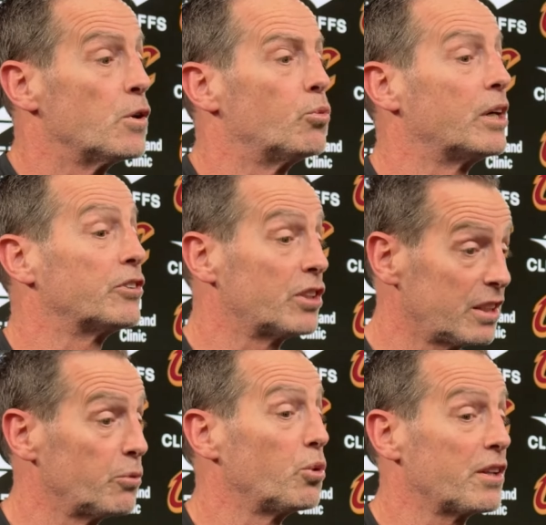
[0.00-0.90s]

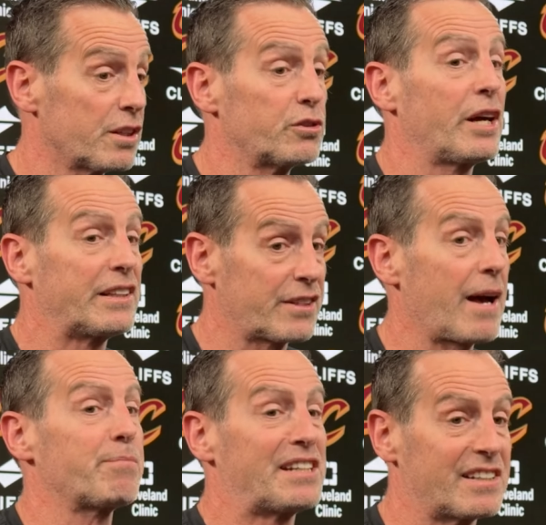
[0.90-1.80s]
What are the trends
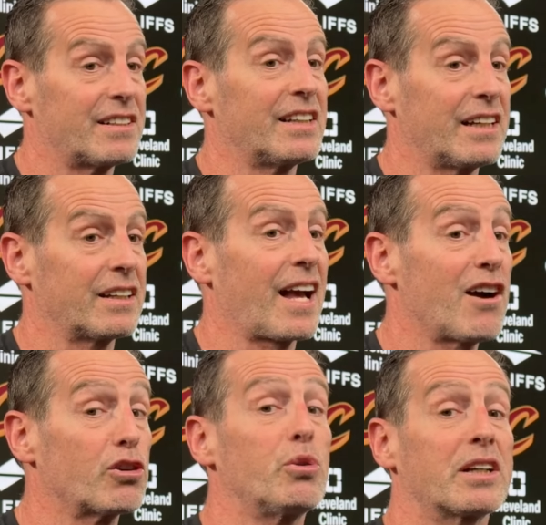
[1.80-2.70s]
happening in the league? How
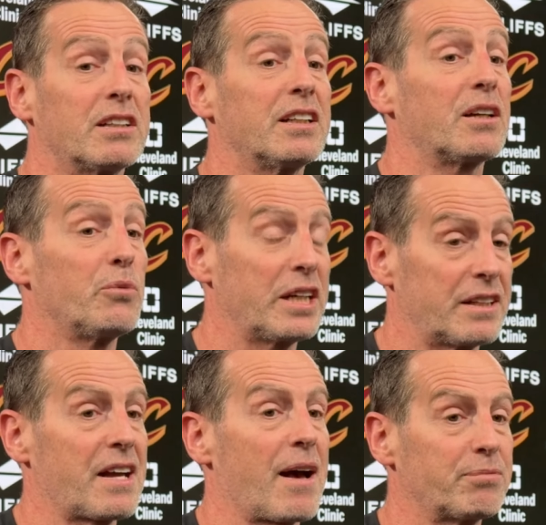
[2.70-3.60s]
quickly can we
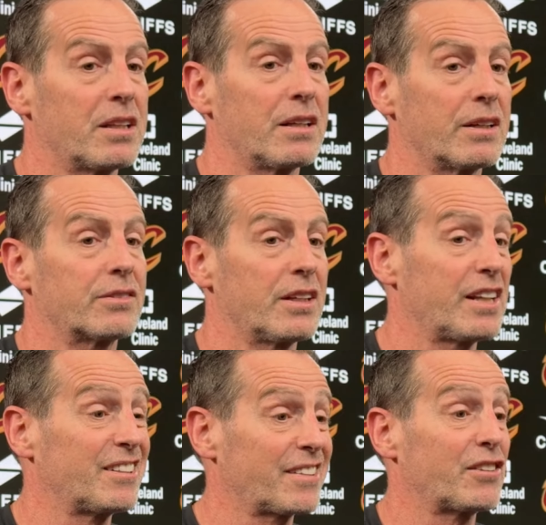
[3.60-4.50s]
adapt to this? And
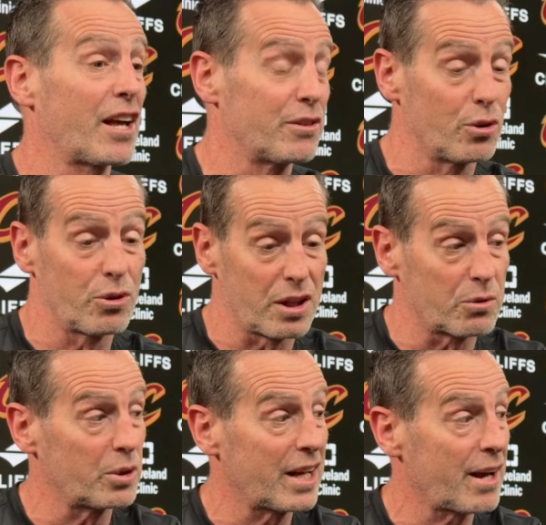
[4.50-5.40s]
I do think
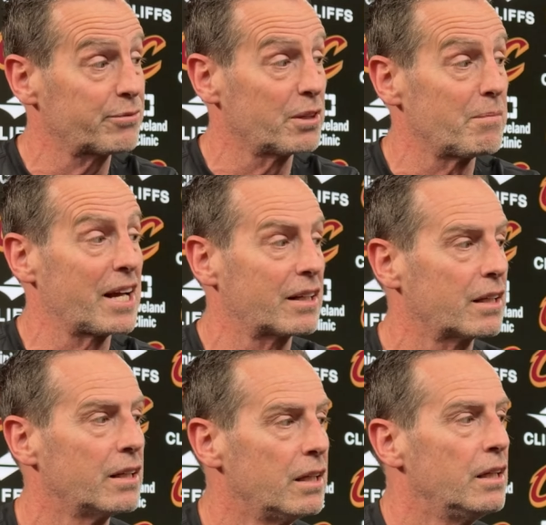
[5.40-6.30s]
we have to make,
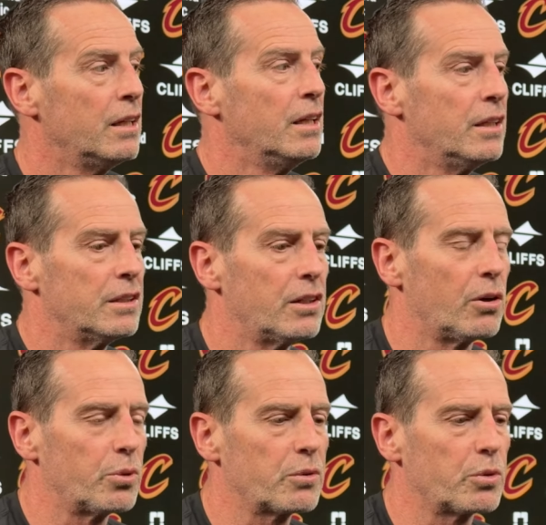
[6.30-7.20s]

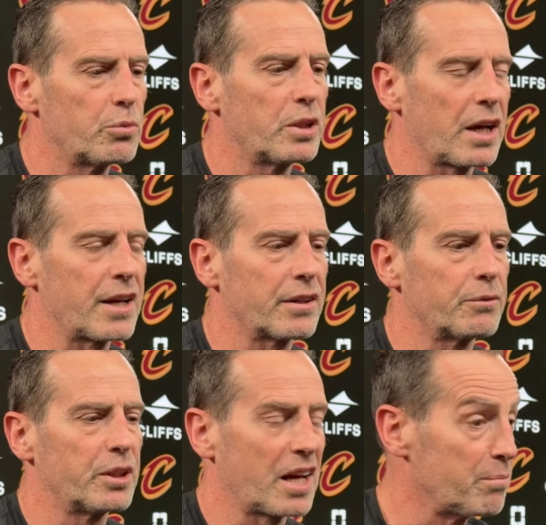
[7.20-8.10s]
we got
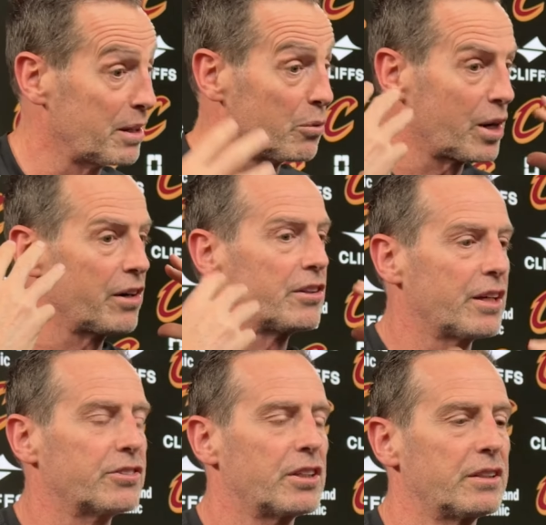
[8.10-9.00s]
to be aware of
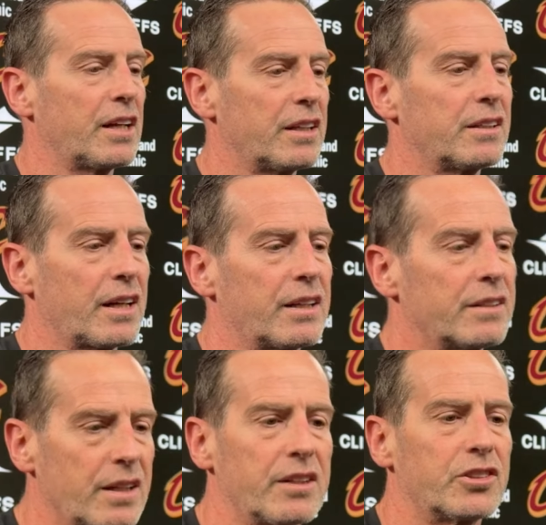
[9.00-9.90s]
this
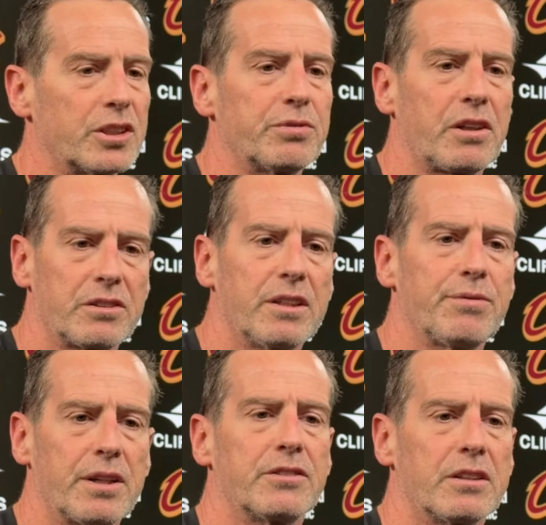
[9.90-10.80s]
and shift our
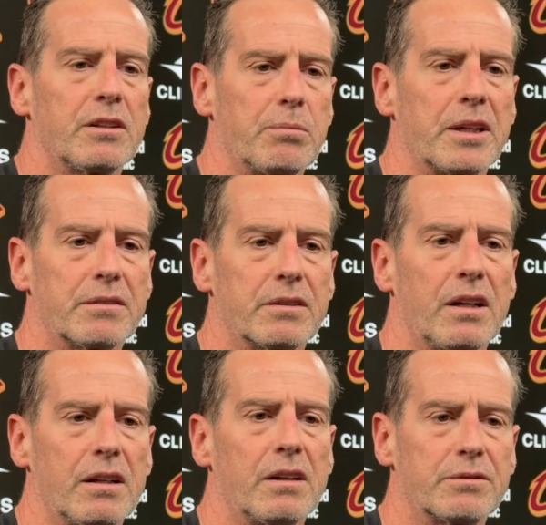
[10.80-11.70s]
defense a little bit
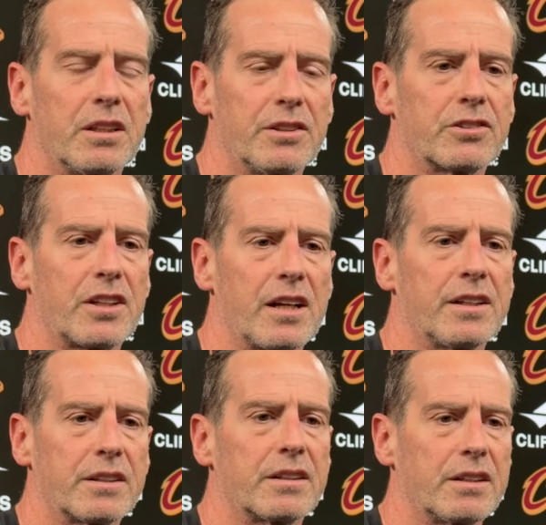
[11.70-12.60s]
to
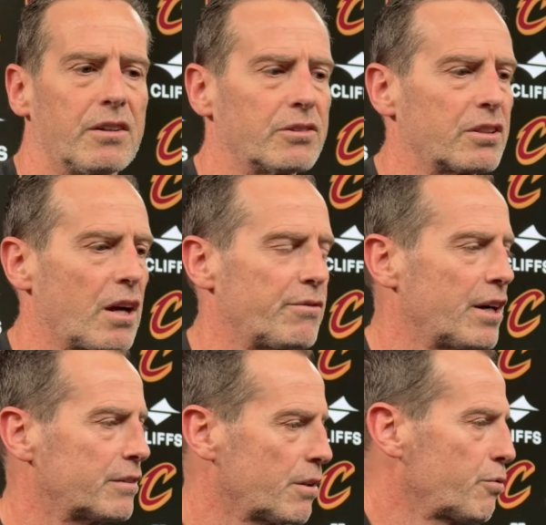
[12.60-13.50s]
understand, to cover
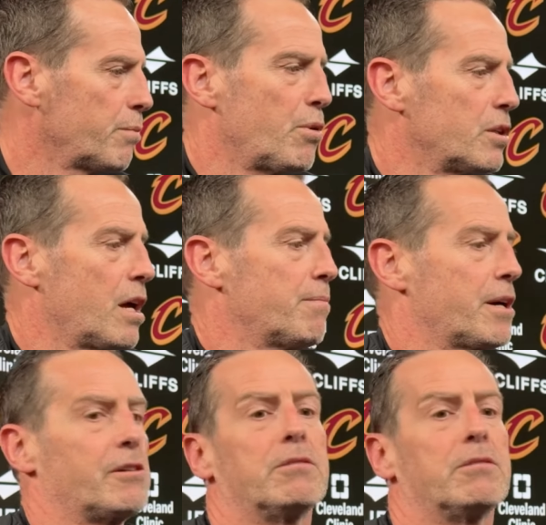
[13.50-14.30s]
out the 3-point line better.